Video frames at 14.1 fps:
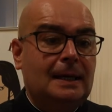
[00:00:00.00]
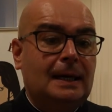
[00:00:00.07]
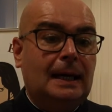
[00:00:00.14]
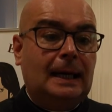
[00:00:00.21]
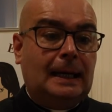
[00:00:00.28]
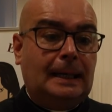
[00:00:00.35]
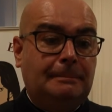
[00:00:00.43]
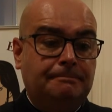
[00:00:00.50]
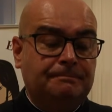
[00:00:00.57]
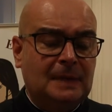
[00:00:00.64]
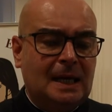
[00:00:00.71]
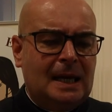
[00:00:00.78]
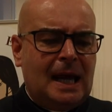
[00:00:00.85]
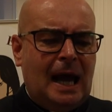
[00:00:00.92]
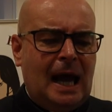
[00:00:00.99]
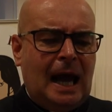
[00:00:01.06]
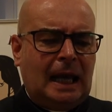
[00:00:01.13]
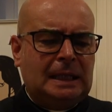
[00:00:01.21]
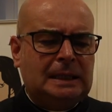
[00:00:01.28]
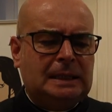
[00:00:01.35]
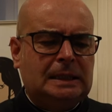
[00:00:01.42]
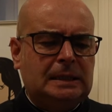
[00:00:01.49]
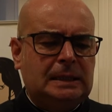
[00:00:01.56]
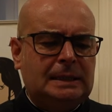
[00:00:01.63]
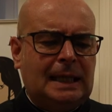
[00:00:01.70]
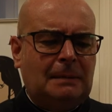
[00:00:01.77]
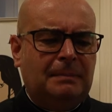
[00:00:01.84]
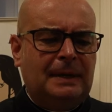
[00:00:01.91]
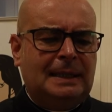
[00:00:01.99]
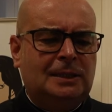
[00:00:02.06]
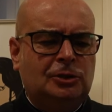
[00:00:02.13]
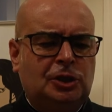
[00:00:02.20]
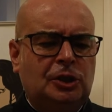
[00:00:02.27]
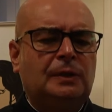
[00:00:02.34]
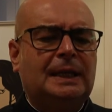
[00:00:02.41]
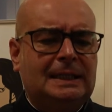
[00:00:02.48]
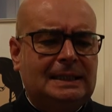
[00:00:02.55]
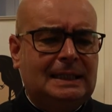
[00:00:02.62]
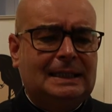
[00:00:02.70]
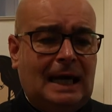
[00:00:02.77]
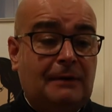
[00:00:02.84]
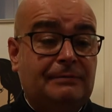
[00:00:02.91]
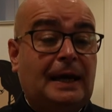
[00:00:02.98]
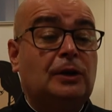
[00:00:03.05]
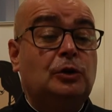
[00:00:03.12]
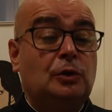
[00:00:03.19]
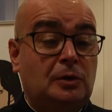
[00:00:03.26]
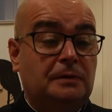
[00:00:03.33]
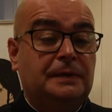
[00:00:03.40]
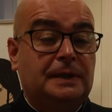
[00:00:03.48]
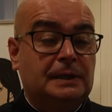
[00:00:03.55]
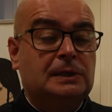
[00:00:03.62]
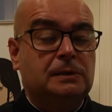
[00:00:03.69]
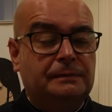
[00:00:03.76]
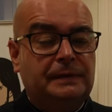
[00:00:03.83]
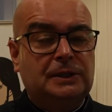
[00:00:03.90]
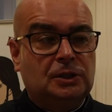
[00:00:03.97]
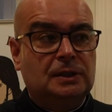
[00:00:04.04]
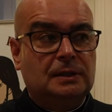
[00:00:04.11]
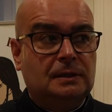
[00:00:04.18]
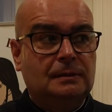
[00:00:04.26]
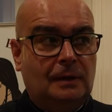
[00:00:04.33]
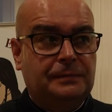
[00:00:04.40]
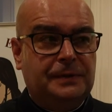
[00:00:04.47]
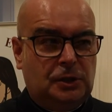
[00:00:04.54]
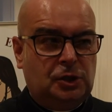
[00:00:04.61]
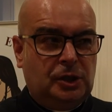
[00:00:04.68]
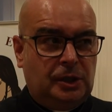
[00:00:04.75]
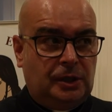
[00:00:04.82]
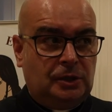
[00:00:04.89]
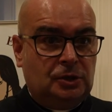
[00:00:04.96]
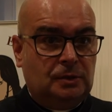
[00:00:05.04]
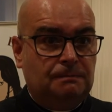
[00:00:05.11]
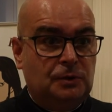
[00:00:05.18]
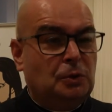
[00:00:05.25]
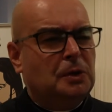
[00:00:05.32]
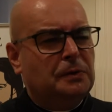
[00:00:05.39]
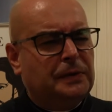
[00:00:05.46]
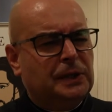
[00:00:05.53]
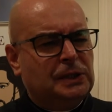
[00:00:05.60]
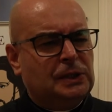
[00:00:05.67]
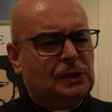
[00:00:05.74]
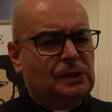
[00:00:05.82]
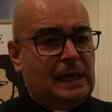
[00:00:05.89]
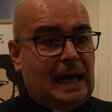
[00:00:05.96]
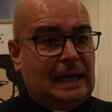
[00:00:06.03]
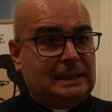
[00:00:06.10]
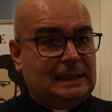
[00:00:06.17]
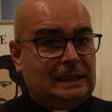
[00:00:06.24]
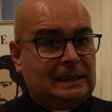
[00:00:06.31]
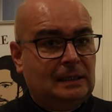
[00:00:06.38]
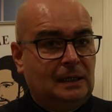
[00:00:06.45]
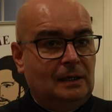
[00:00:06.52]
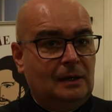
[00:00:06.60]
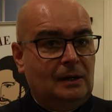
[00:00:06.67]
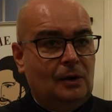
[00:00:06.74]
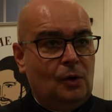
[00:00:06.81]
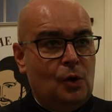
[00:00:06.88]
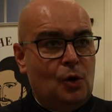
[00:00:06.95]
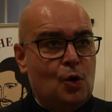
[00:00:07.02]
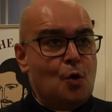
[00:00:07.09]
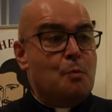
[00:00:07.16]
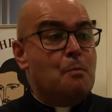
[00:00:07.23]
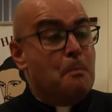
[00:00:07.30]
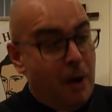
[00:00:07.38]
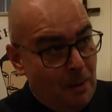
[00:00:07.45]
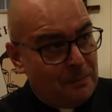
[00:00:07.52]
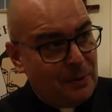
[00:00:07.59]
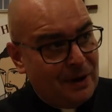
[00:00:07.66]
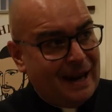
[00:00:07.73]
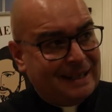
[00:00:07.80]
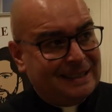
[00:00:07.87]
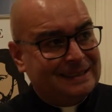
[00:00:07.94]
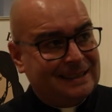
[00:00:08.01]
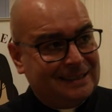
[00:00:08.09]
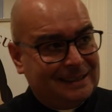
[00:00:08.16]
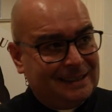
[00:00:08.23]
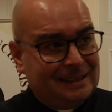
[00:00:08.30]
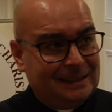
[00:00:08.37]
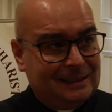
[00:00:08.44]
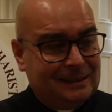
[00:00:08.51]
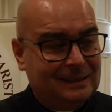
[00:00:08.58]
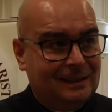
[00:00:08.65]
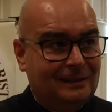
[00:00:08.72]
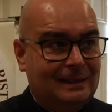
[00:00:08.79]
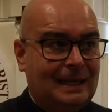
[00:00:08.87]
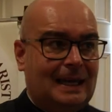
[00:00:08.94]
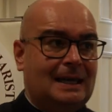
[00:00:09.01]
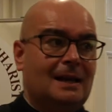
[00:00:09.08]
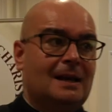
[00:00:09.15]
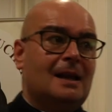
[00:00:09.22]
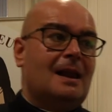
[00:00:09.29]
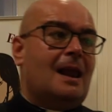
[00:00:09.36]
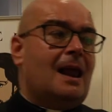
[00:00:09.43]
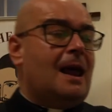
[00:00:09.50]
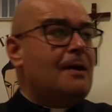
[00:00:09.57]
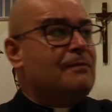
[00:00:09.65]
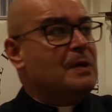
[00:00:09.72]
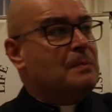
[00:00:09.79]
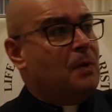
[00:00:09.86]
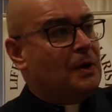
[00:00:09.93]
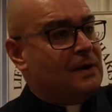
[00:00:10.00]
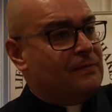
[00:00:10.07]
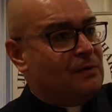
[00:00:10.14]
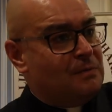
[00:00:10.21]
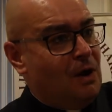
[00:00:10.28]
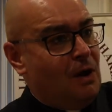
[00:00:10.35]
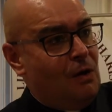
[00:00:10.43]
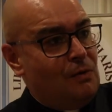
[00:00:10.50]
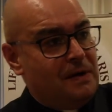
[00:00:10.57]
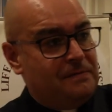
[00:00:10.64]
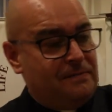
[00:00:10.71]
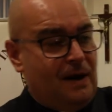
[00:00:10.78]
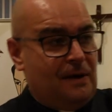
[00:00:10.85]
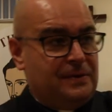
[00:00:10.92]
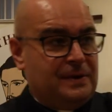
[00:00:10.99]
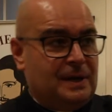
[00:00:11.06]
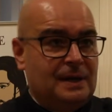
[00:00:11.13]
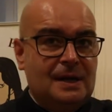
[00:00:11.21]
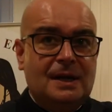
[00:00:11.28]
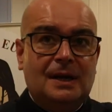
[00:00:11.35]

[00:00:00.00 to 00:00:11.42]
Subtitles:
And St. Peter Julian did have that universal vision of the church, universal as in who populates the church, okay? everybody from the Holy Father